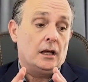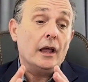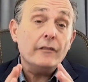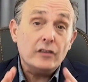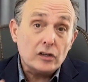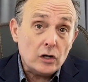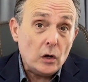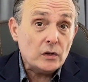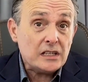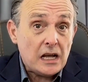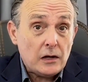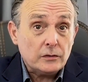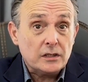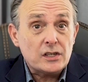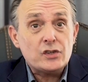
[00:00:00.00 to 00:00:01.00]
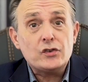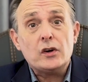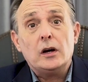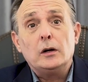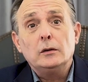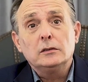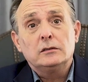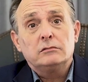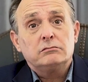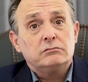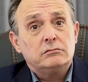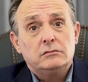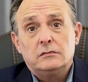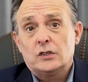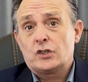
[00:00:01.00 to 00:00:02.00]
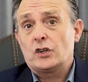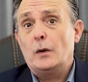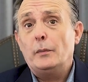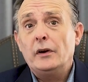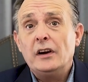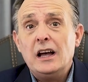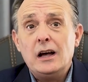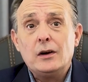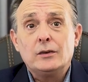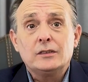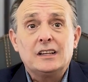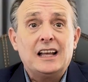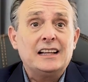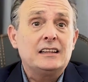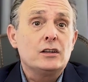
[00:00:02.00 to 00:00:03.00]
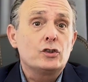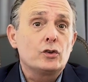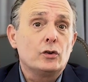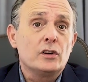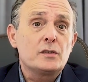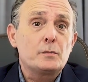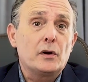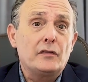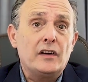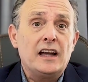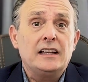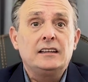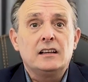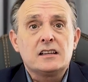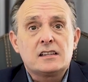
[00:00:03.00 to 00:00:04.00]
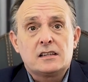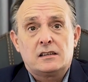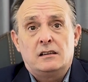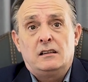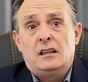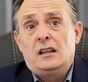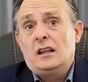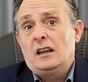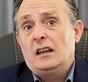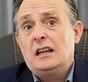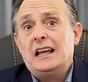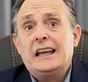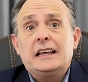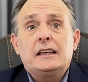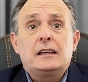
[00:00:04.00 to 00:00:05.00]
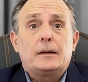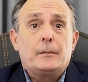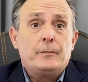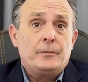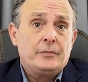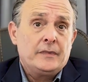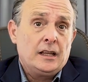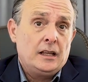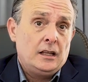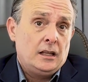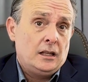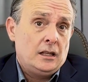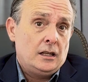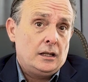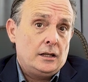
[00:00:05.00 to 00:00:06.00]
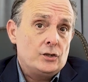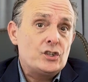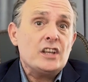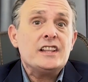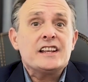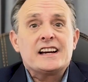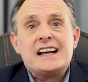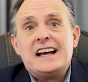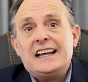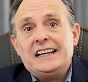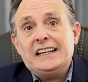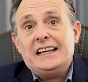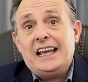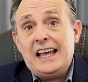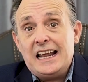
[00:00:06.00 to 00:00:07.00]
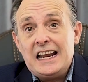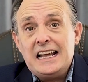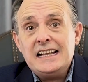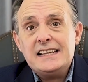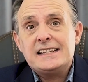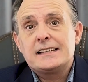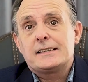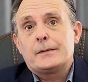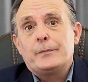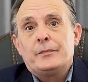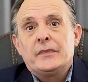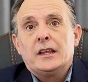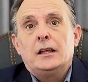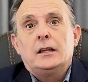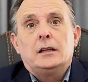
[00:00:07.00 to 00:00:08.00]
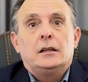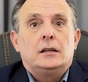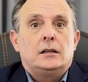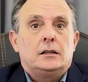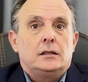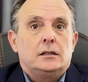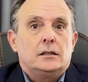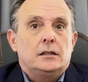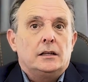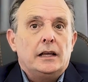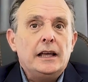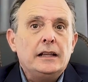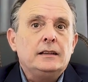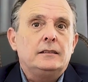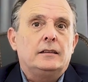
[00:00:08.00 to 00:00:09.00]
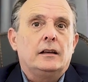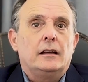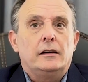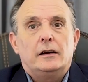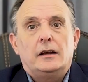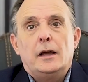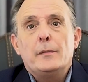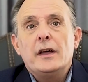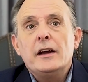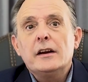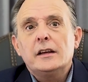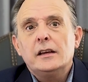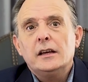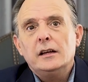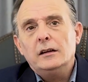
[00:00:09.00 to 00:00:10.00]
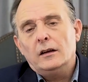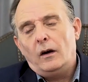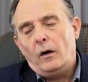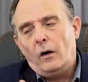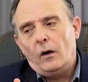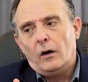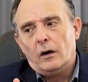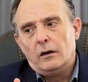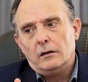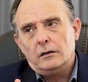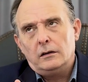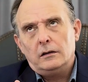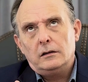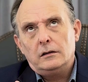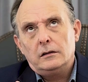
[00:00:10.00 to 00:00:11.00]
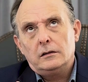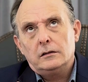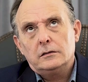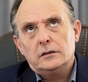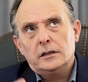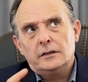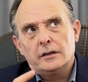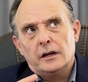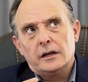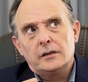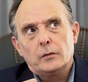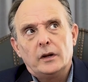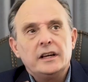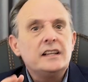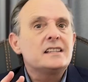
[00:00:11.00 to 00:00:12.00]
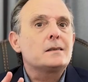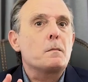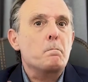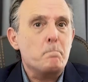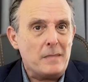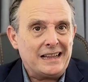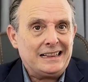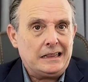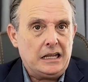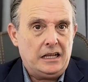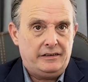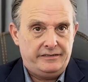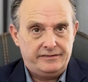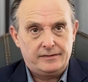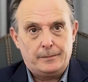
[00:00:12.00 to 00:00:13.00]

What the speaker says: If you go down this road, shop around at insurance providers like Generali Hellas, Inter-American, or the third one is MetLife.